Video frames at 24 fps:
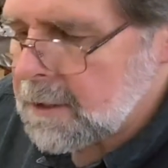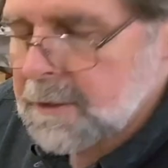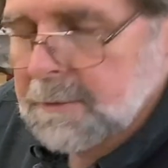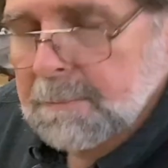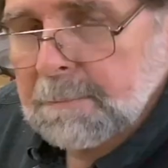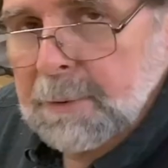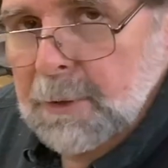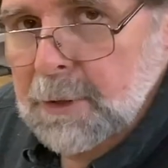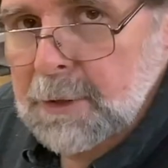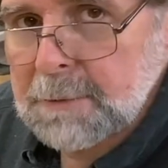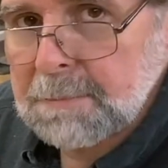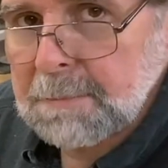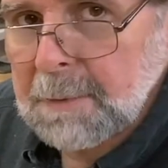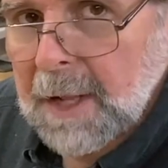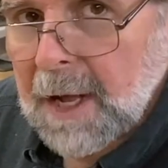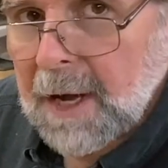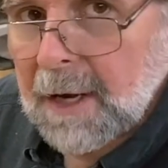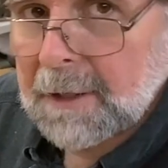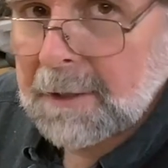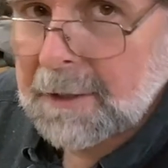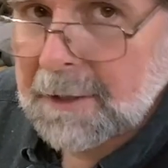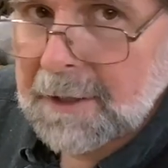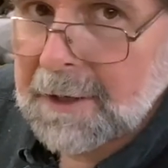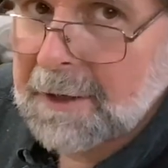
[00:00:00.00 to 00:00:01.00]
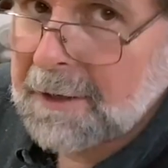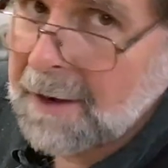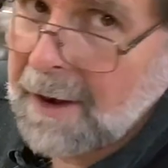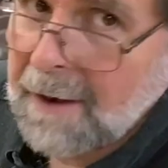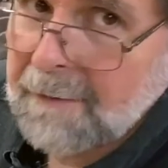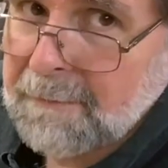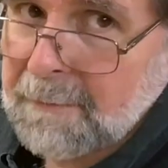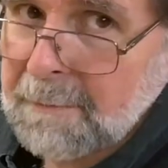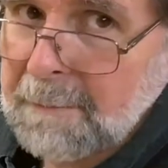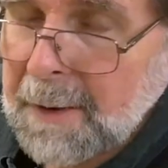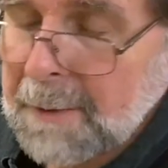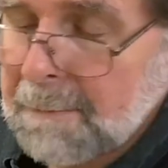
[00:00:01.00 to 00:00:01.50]
push block. It doesn't
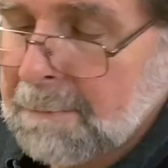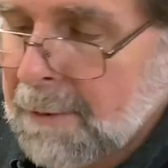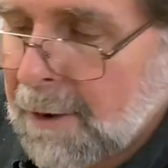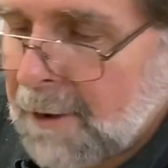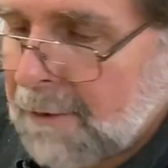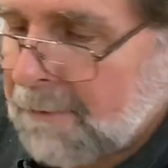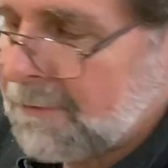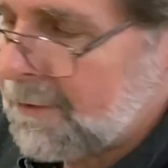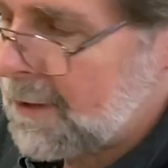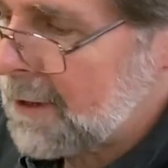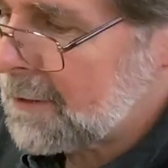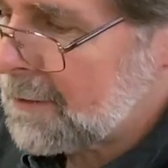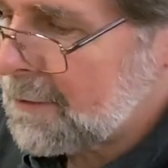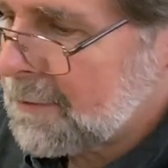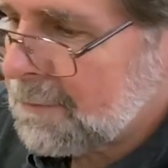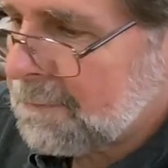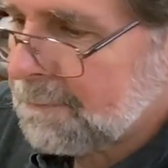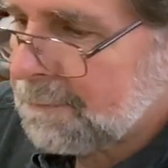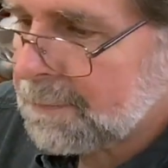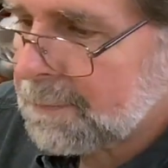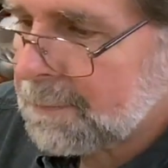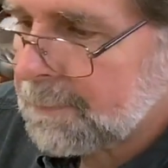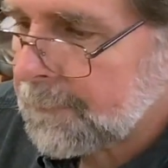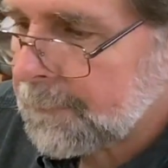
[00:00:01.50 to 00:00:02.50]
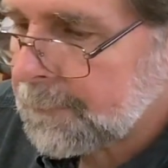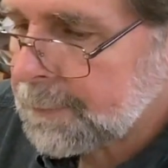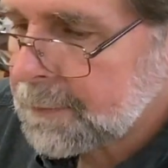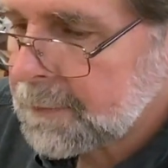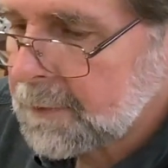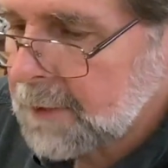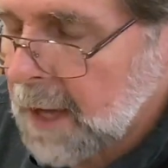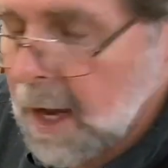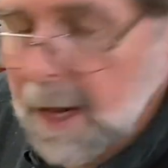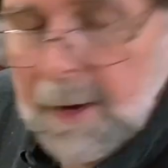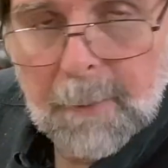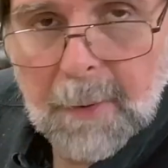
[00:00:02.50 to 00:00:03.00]
have to be perfect.
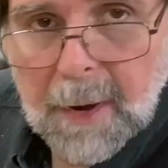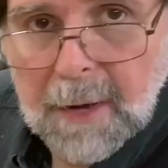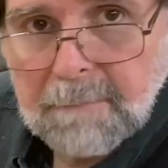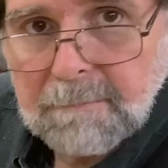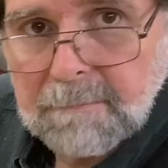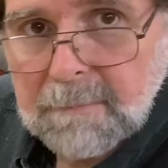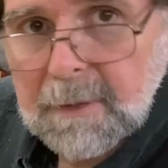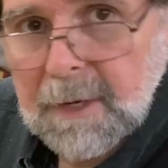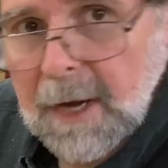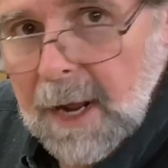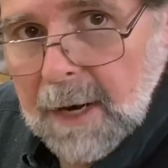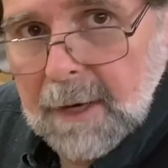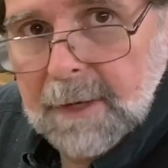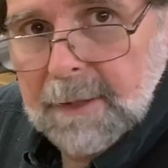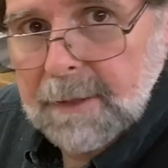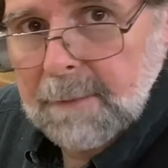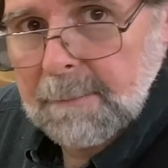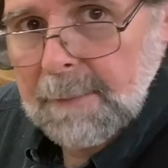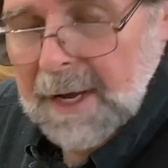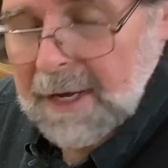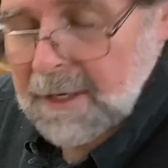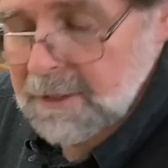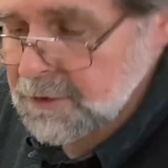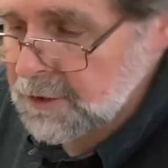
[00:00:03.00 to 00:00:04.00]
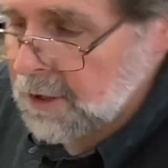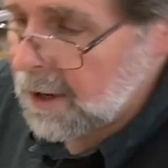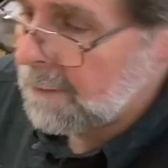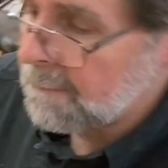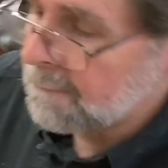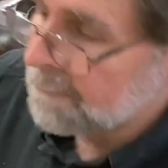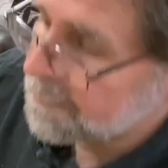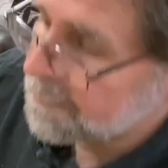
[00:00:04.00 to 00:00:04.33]
Anyway, now to the bandsaw.